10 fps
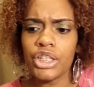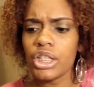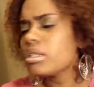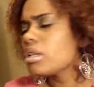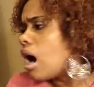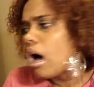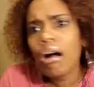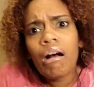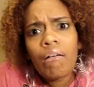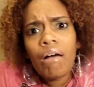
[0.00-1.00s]
And she goes,
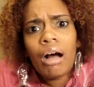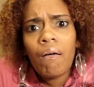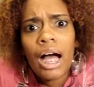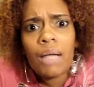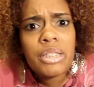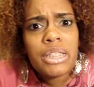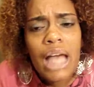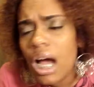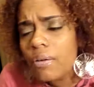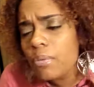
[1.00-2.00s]
oh, I'm
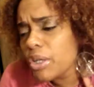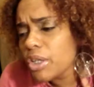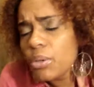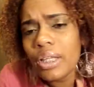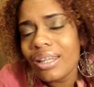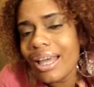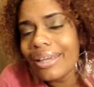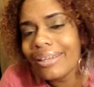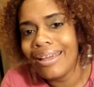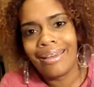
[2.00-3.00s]
sorry. Were you in
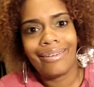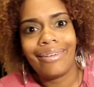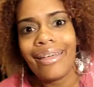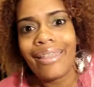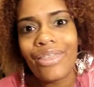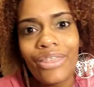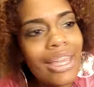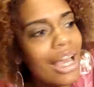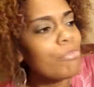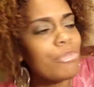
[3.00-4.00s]
line? You
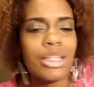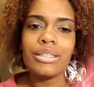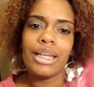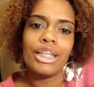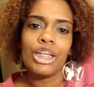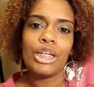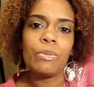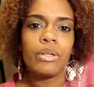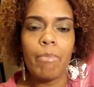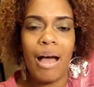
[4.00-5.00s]
think I'm just standing
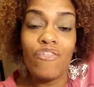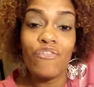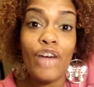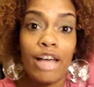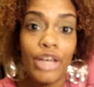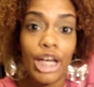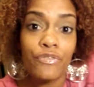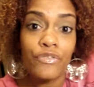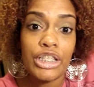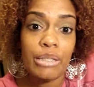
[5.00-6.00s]
here with about 5
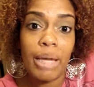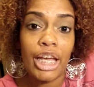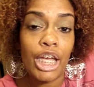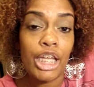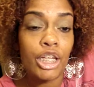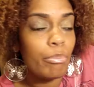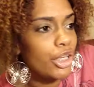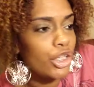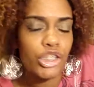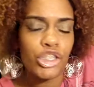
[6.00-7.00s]
outfits in my hand and a
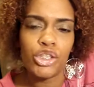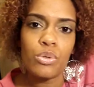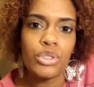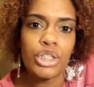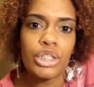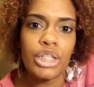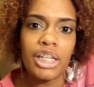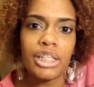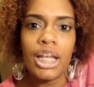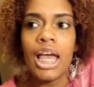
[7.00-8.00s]
pair of shoes just
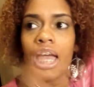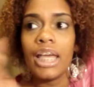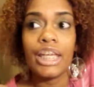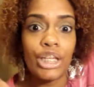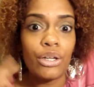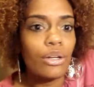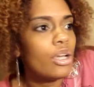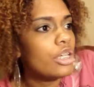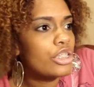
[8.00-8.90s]
standing here.